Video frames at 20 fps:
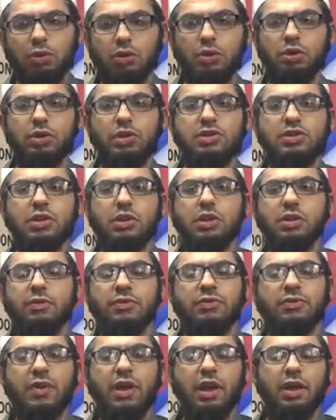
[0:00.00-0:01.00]
you know, there's a
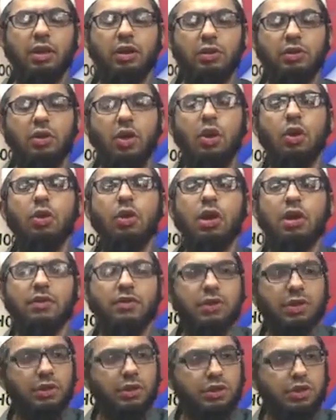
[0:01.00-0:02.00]
whole lot
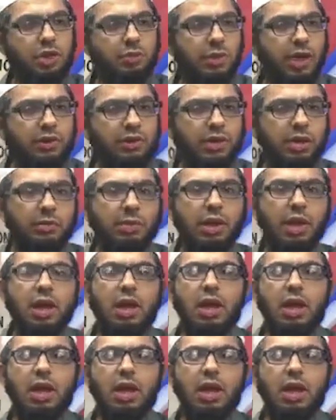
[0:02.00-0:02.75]
of literature about them.